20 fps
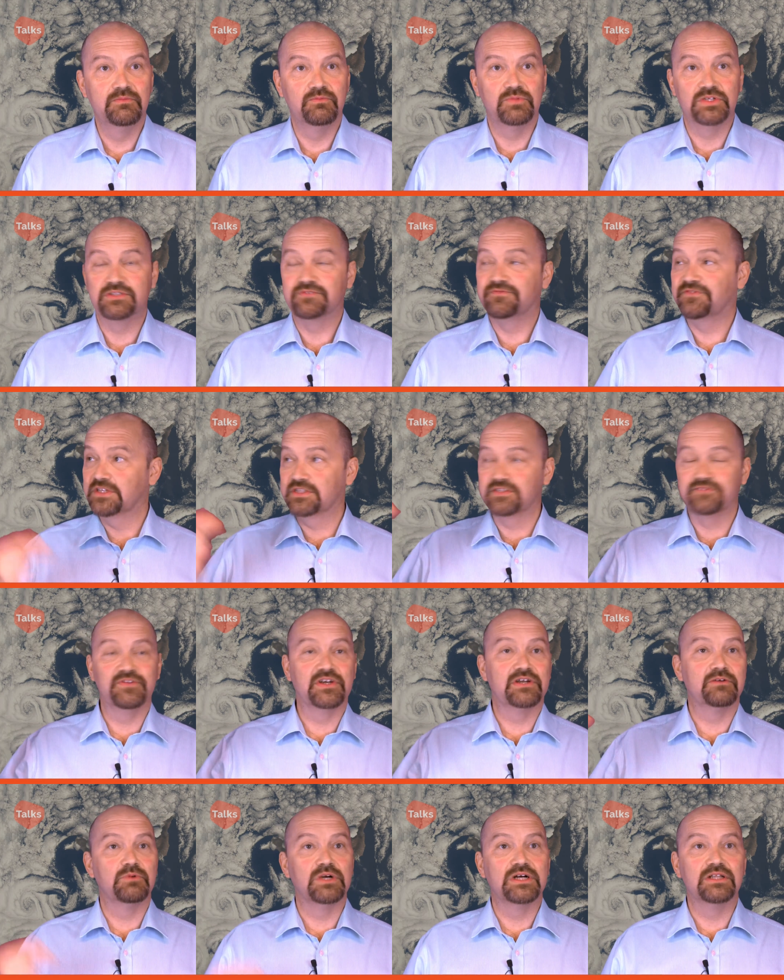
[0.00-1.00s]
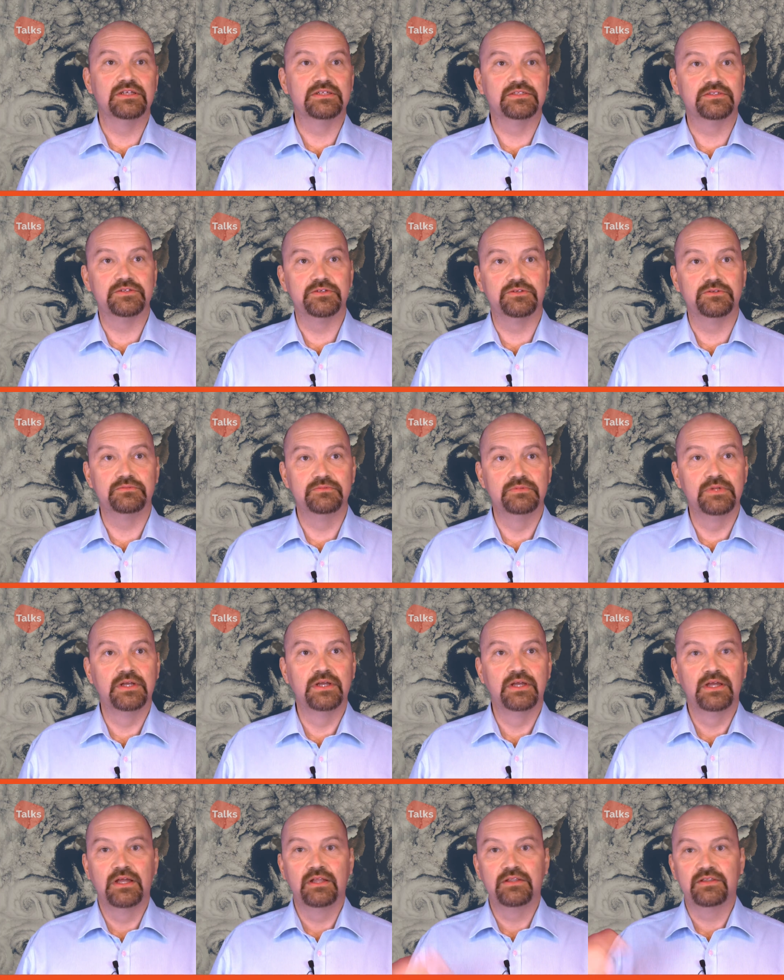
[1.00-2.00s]
which fits very well into
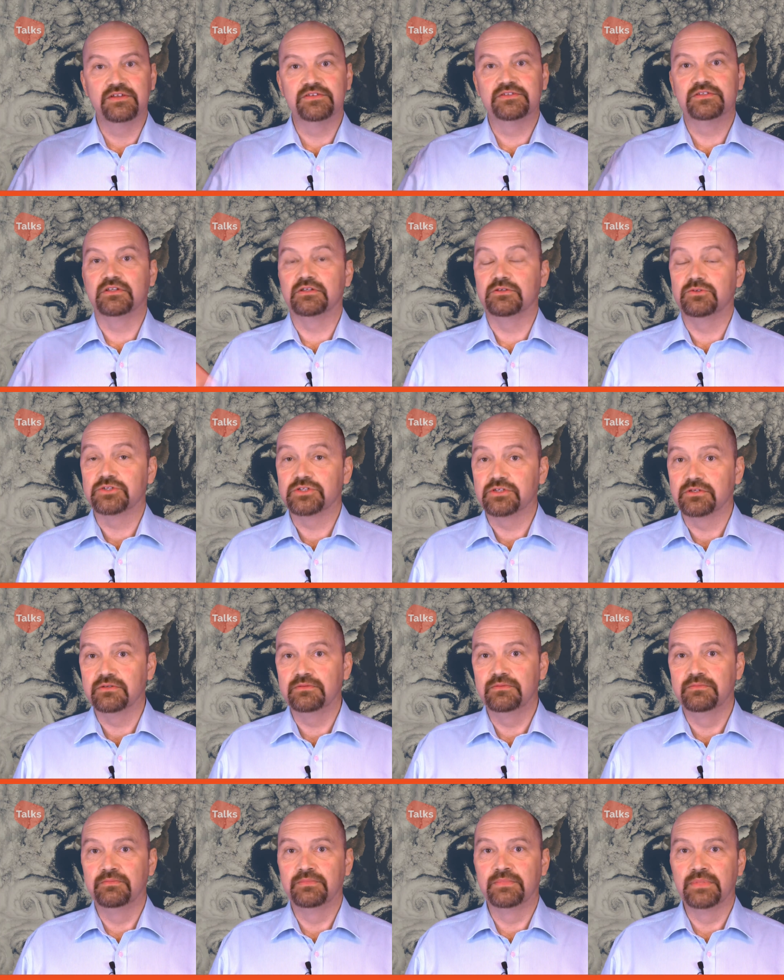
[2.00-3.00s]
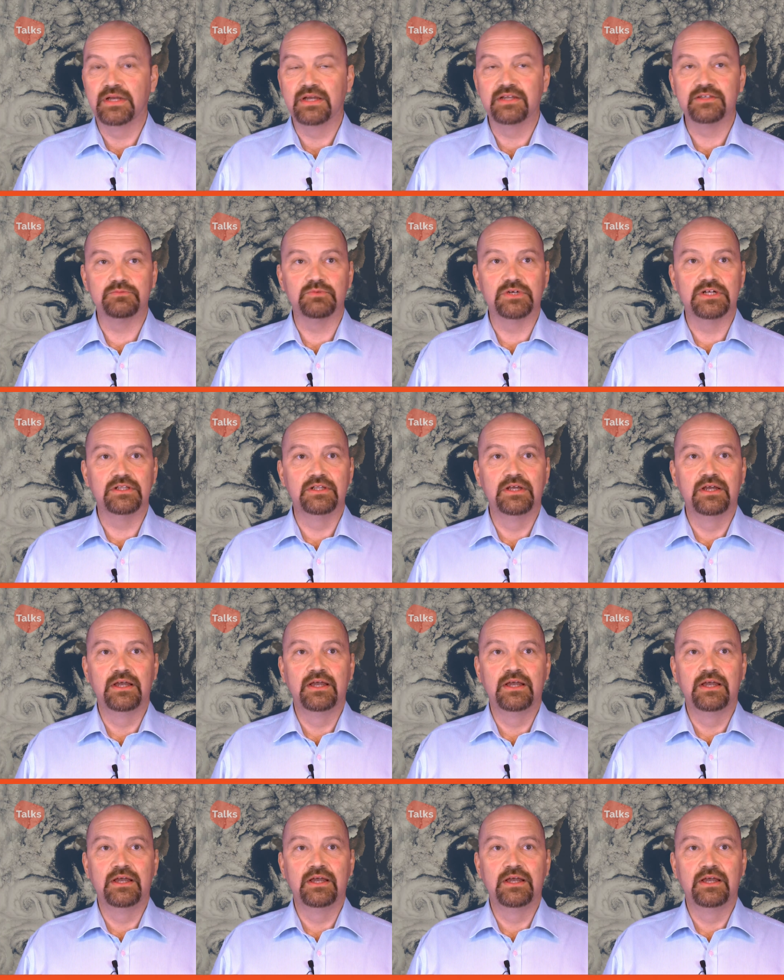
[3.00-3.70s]
this solution as well.